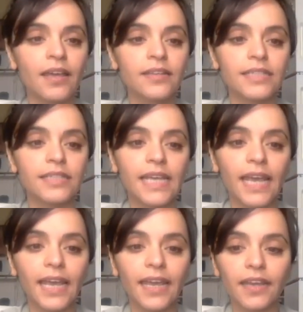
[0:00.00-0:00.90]

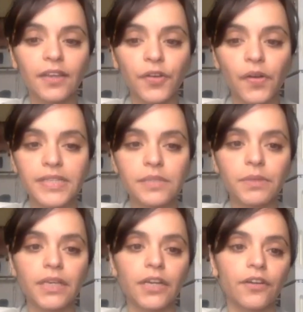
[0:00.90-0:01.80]
Today, you're going to
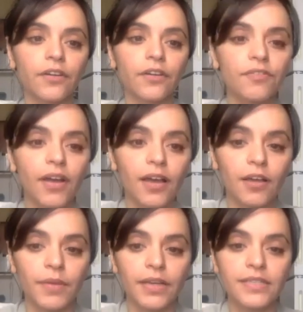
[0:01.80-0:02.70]
be hearing
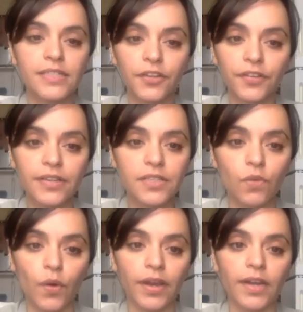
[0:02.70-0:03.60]
from a series of
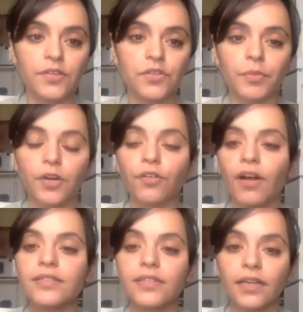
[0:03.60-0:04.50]
organizers from
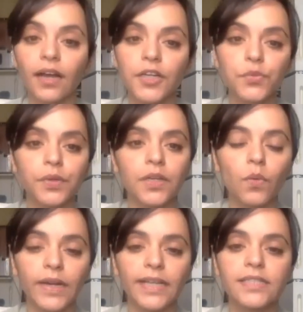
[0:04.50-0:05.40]
across the country.
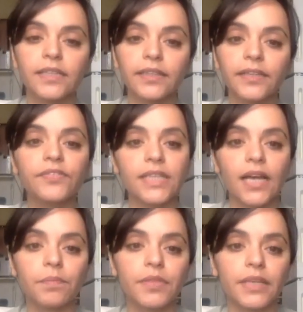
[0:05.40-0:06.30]
We wanted to lift
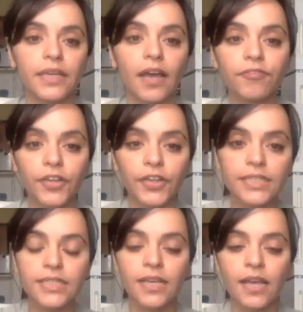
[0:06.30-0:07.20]
up the
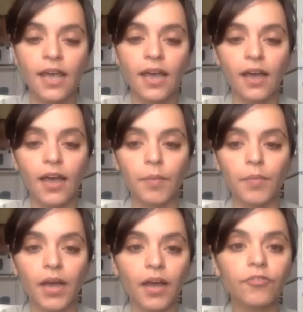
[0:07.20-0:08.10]
efforts
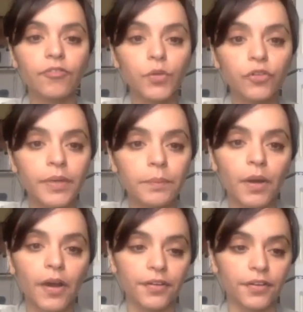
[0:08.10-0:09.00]
of movement
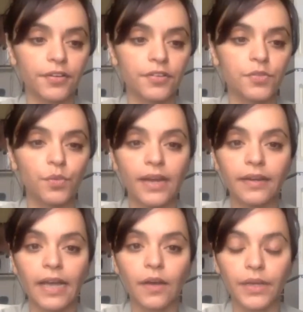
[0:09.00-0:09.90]
partners right
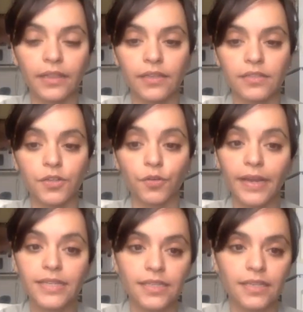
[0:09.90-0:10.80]
now in this
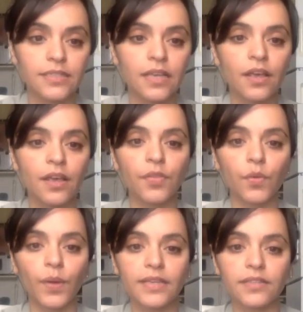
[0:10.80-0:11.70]
crisis,
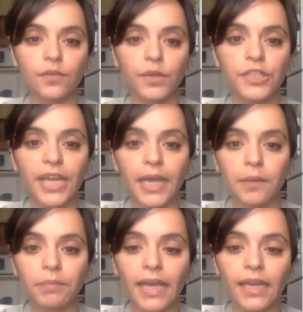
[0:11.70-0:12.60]
the ways in which
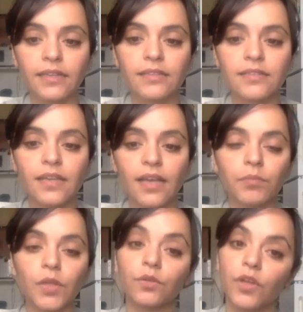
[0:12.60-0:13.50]
campaigns,
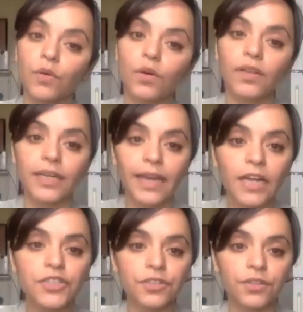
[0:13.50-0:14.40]
local and
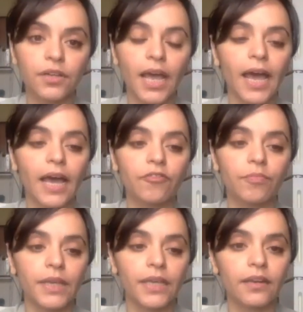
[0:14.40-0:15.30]
national,
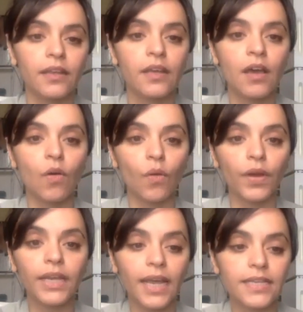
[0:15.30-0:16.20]
have been
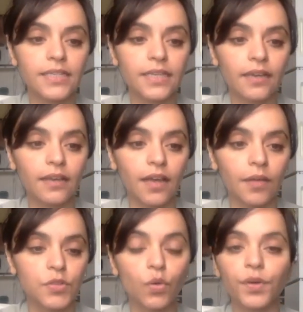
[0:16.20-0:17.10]
organizing
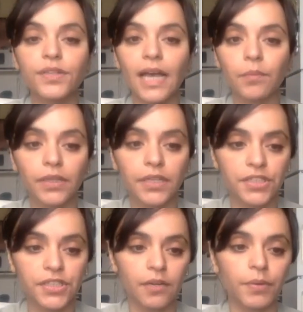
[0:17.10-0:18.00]
towards
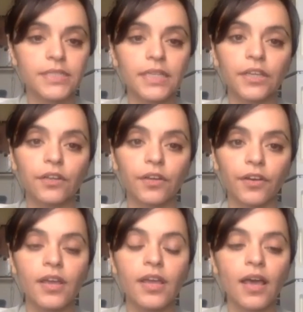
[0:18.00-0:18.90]
abolition in
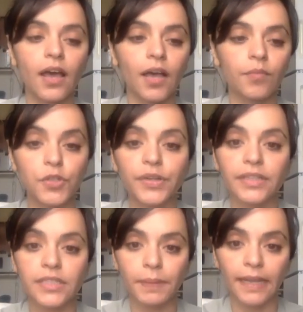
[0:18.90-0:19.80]
particular during
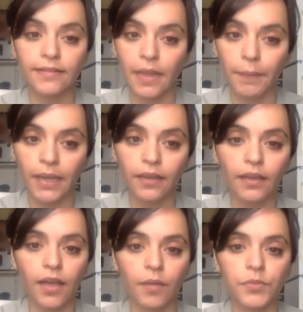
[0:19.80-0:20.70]
this pandemic.
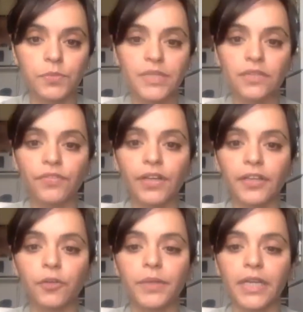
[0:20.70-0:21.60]

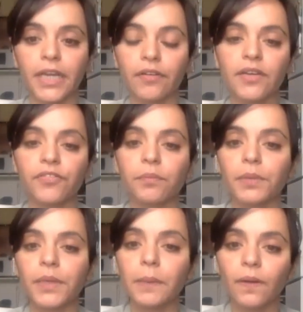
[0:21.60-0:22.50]
Specifically, you'll be hearing from
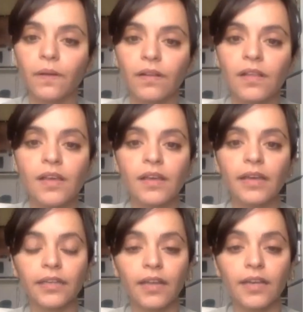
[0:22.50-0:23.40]
people
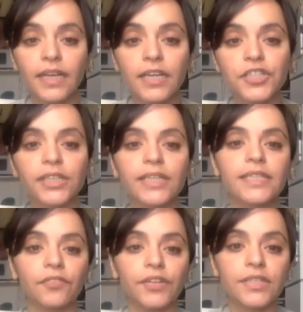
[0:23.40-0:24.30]
in Los Angeles,
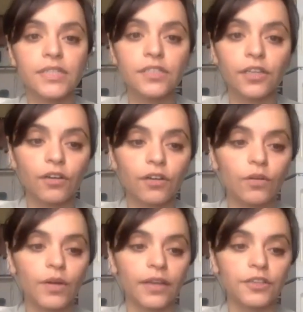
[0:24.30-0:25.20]
San
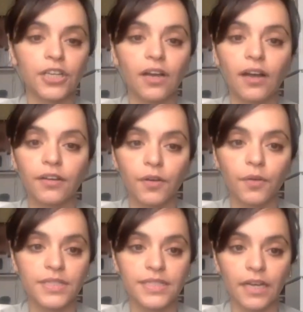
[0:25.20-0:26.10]
Francisco, and Chicago,
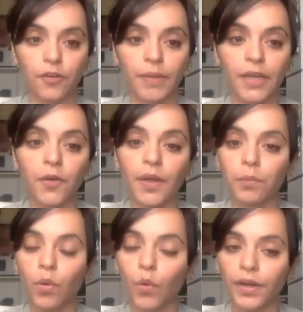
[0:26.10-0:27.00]
and Sacramento,
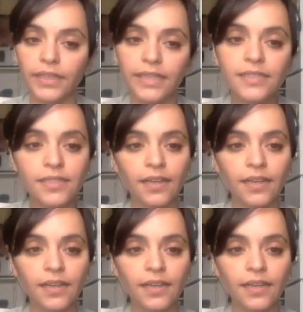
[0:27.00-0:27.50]
and Portland.